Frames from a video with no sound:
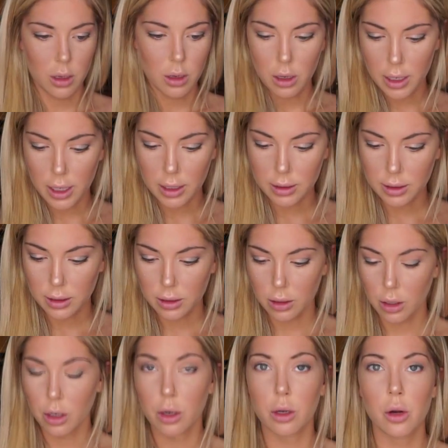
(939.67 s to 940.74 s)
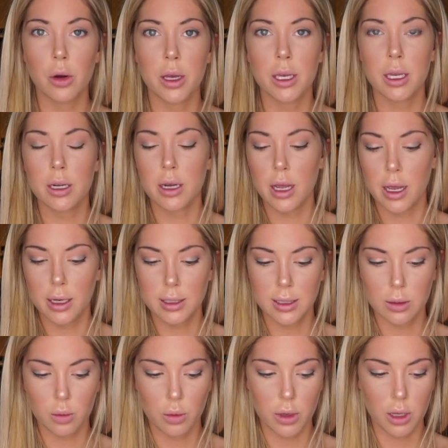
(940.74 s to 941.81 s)
Alright, so going in
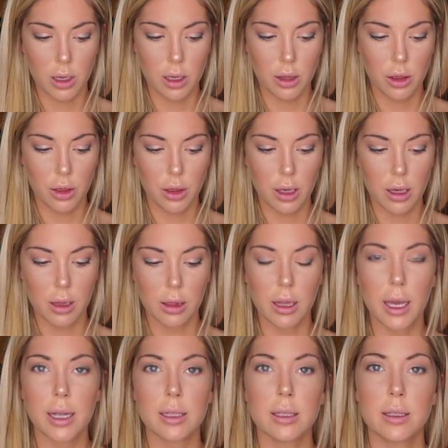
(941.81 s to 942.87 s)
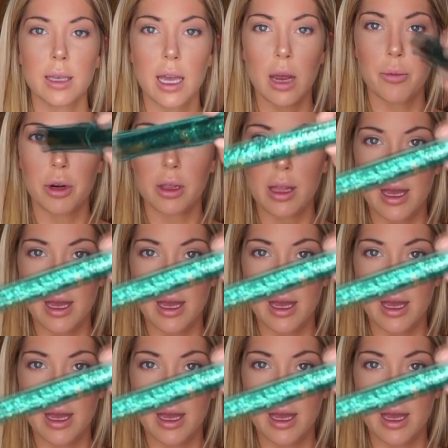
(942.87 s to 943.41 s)
next with Lights Camera